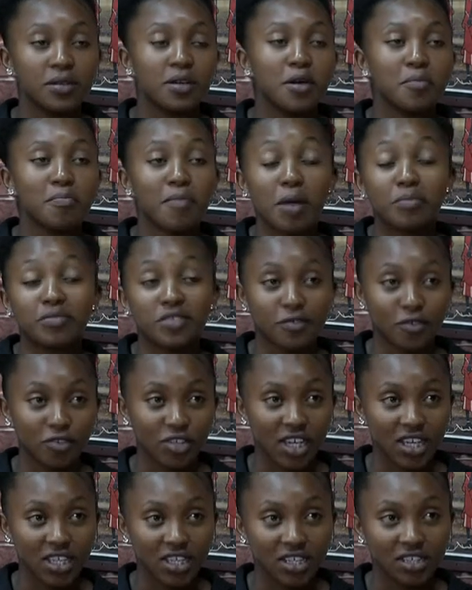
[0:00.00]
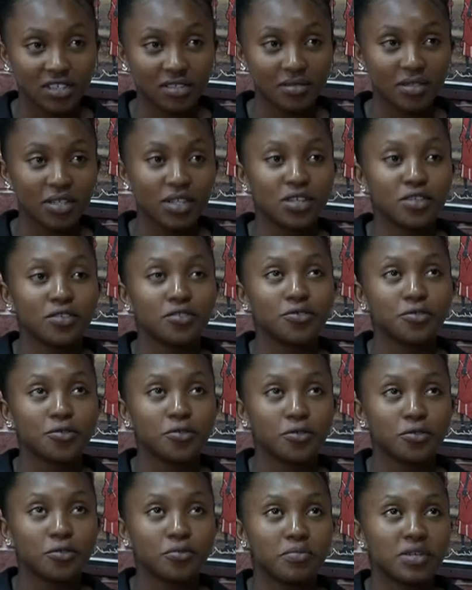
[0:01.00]
Maps for Kenya.
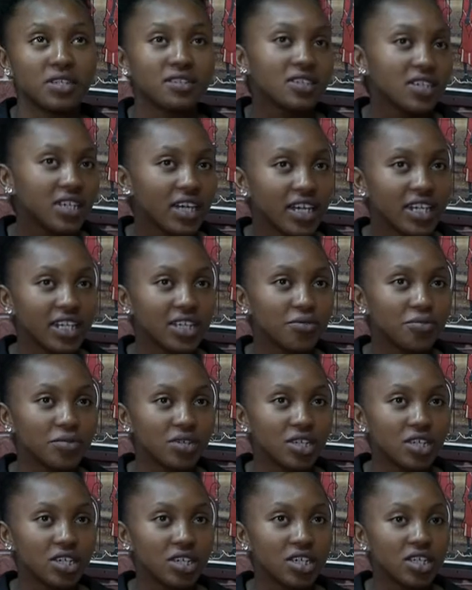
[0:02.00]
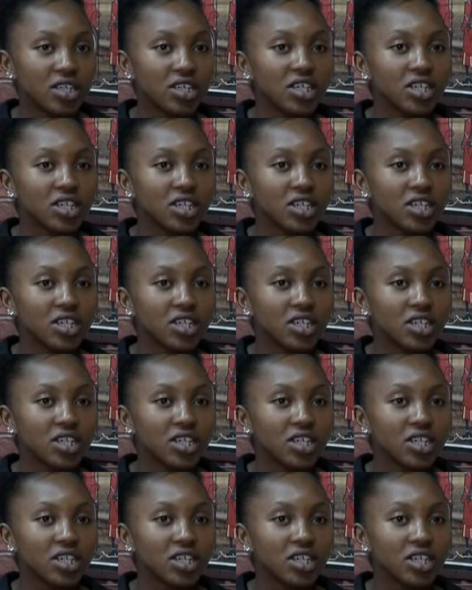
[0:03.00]
So basically